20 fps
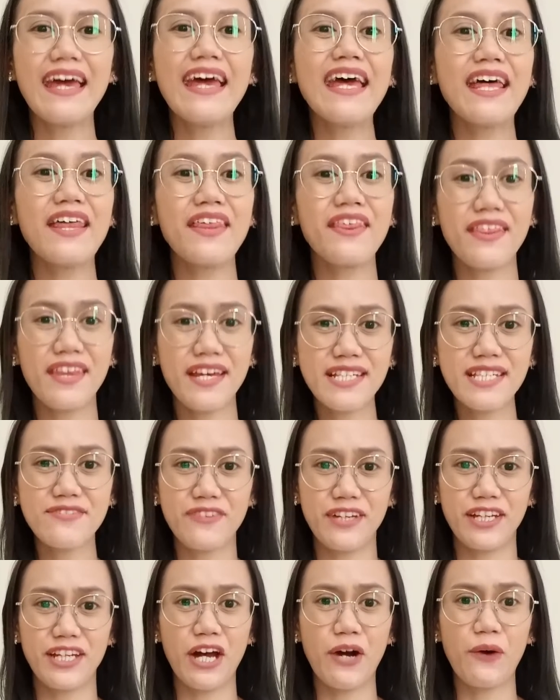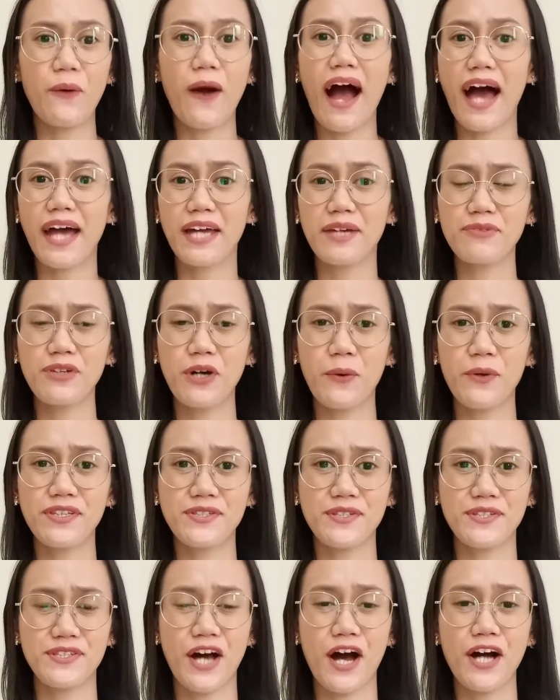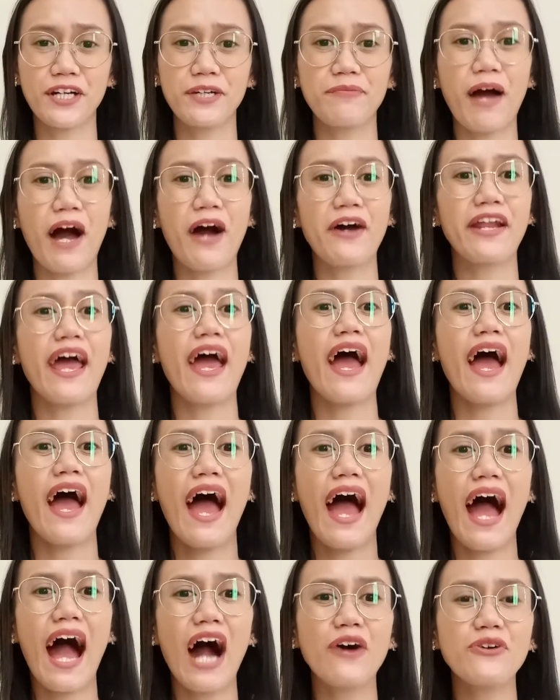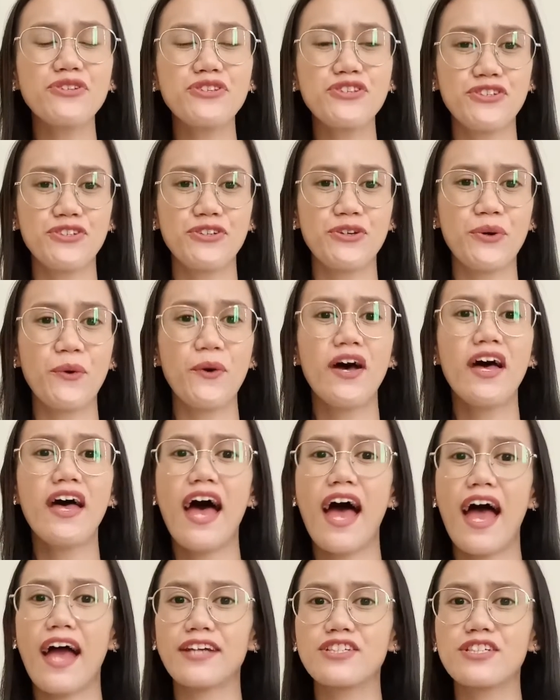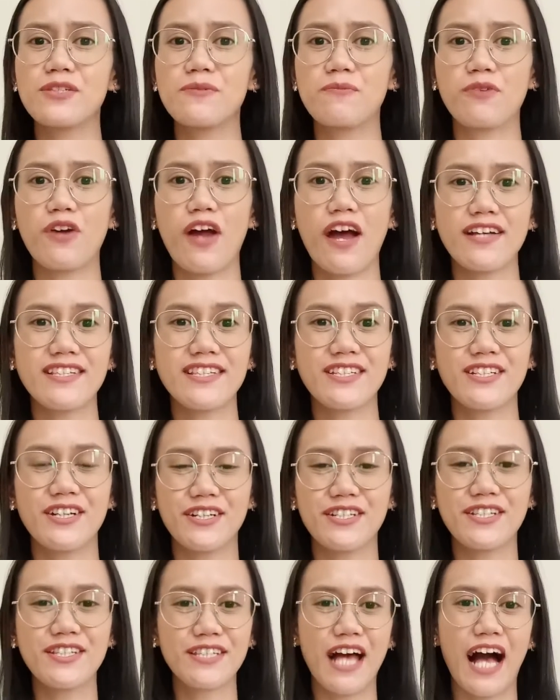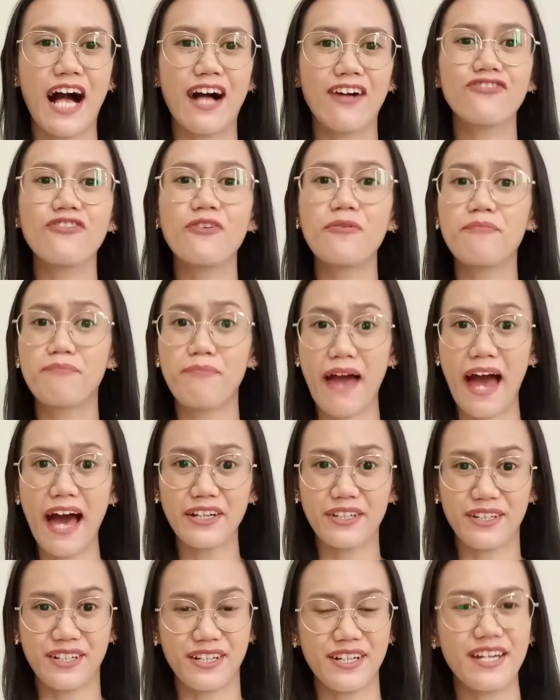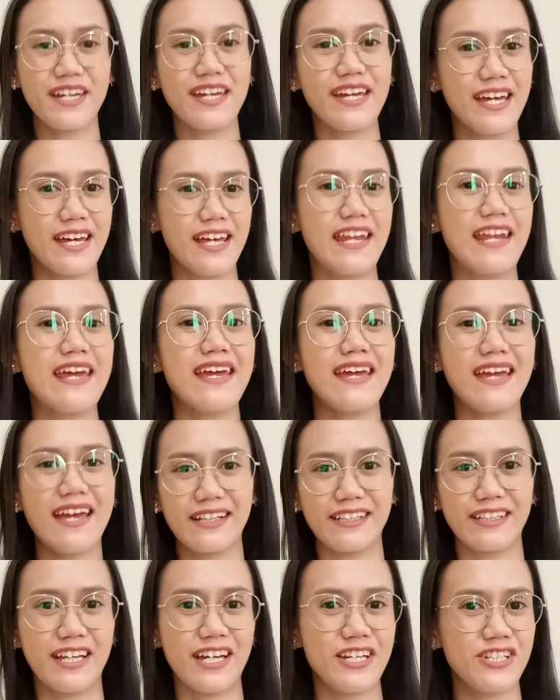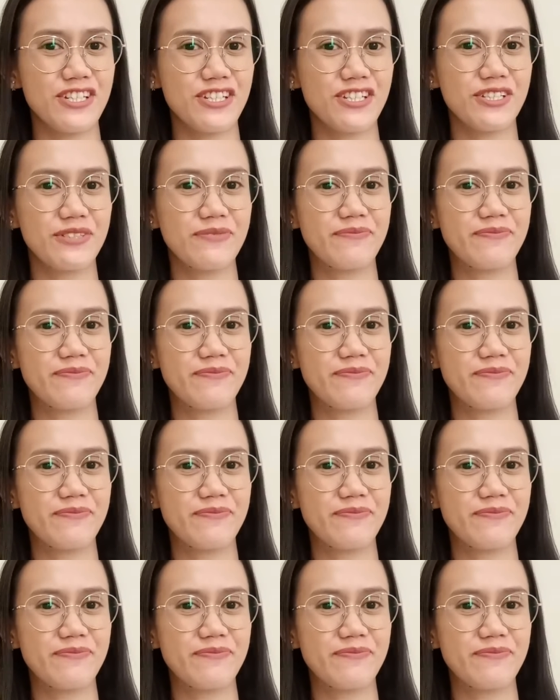In this video, I am going to talk about how to express yourself better in English.